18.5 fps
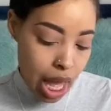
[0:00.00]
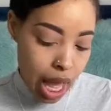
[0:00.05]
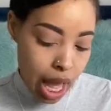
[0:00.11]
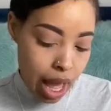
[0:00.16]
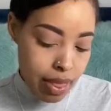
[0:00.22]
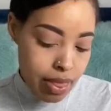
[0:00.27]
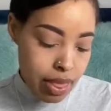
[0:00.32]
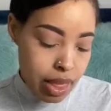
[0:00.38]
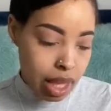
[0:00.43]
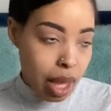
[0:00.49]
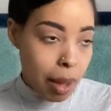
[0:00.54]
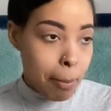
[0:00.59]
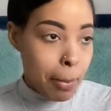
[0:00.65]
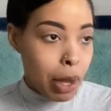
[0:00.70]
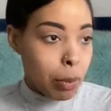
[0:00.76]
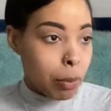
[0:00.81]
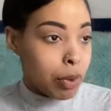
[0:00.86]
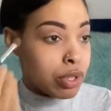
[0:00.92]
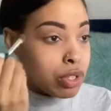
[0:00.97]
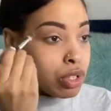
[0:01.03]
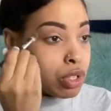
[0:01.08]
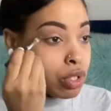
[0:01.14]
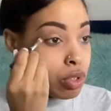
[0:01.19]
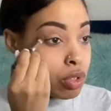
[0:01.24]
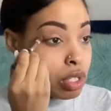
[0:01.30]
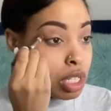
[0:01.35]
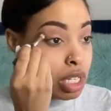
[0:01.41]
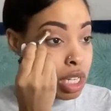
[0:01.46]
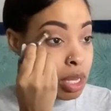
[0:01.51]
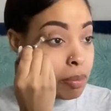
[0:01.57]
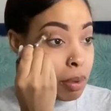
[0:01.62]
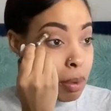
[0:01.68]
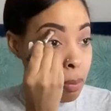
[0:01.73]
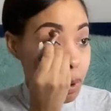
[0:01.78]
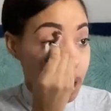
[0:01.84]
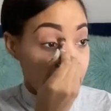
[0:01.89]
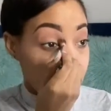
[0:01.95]
I think I might want to deepen
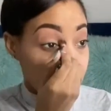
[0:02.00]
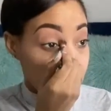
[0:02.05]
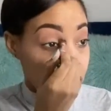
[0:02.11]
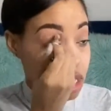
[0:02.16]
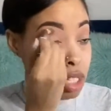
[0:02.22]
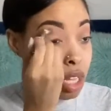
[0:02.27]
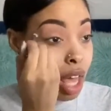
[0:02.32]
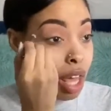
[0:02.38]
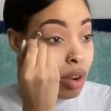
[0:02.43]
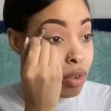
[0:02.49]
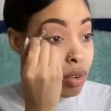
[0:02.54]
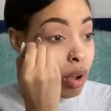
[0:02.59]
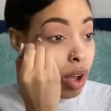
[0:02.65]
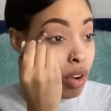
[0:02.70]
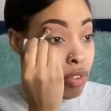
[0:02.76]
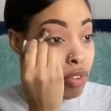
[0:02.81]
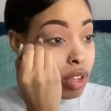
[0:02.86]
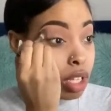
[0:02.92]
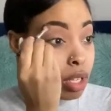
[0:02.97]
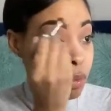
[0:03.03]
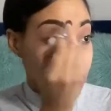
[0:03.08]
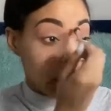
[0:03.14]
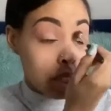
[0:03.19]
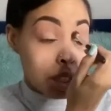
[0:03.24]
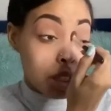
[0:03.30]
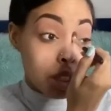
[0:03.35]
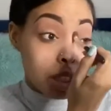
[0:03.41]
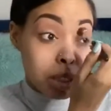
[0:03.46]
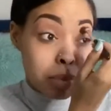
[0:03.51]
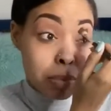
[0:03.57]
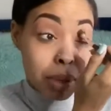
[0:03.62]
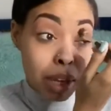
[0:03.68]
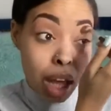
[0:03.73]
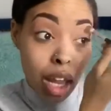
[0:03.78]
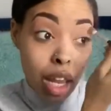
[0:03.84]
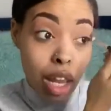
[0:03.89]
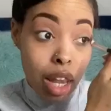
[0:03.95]
my crease. I don't know. I really want to just be
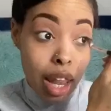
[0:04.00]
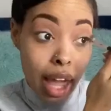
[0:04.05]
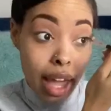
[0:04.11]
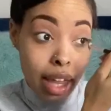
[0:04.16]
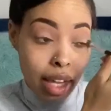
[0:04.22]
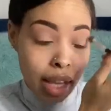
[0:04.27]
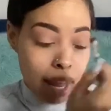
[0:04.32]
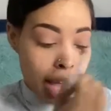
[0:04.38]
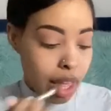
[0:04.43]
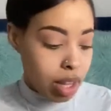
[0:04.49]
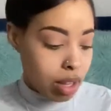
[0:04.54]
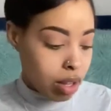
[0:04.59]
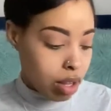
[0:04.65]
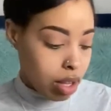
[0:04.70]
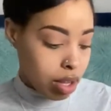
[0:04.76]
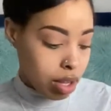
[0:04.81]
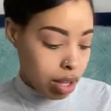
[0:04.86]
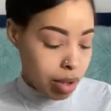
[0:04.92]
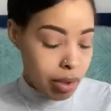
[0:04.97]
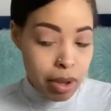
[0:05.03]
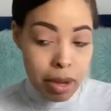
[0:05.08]
a light look.